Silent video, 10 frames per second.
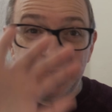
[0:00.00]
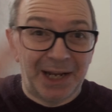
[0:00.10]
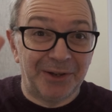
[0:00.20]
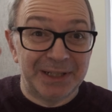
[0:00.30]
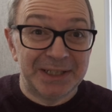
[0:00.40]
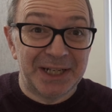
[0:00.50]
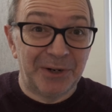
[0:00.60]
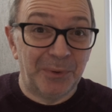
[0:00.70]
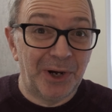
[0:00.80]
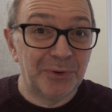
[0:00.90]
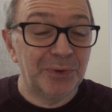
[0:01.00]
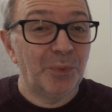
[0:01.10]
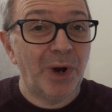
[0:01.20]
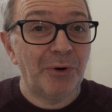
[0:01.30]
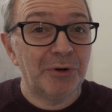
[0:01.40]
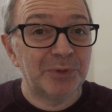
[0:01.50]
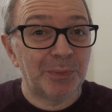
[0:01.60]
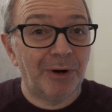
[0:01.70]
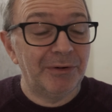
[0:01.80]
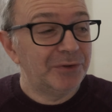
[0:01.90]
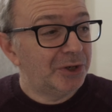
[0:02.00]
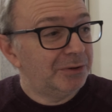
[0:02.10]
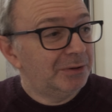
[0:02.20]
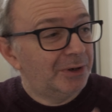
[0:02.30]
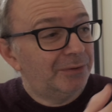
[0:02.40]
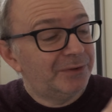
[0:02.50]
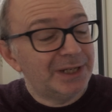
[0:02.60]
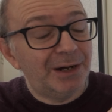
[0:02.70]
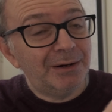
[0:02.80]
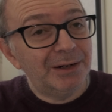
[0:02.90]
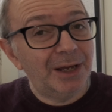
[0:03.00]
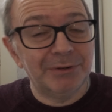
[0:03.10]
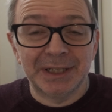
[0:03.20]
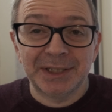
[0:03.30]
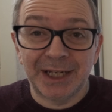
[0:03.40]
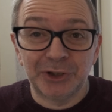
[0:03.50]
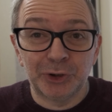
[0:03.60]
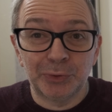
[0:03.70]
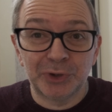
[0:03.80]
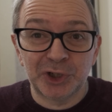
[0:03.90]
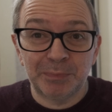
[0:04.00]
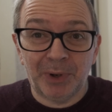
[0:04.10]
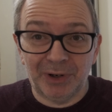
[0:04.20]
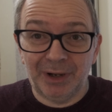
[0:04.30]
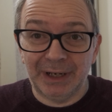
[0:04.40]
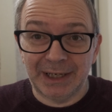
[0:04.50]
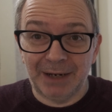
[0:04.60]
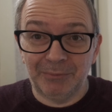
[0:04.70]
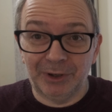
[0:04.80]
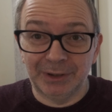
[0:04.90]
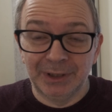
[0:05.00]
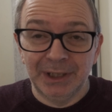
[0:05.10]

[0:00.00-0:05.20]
Hello internet world, and welcome to my review of the Arlo Essential Spotlight Camera.